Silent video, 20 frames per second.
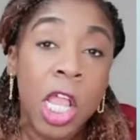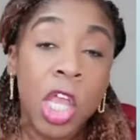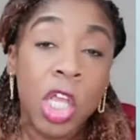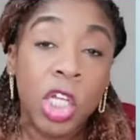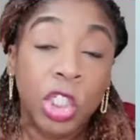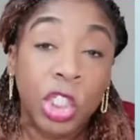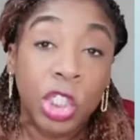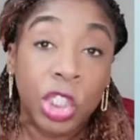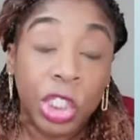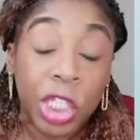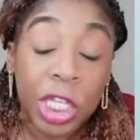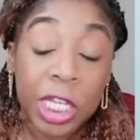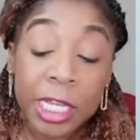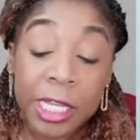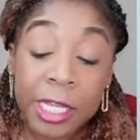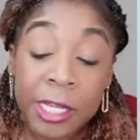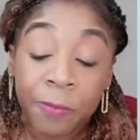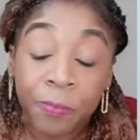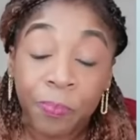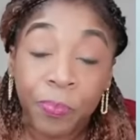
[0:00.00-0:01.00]

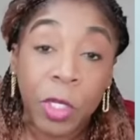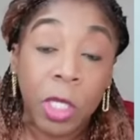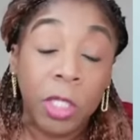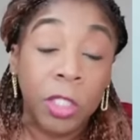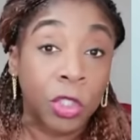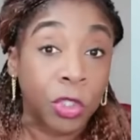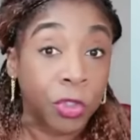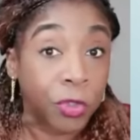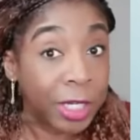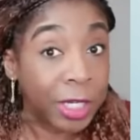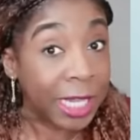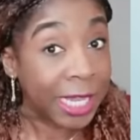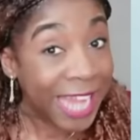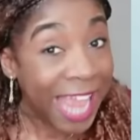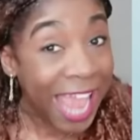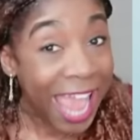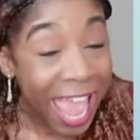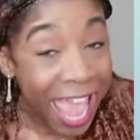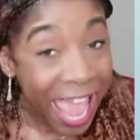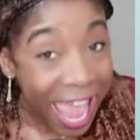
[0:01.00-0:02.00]
She, during an
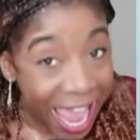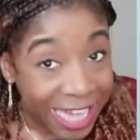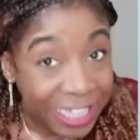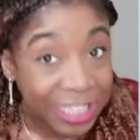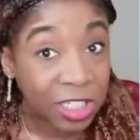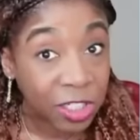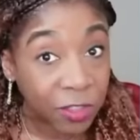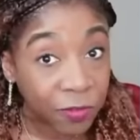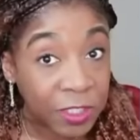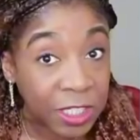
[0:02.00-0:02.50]
active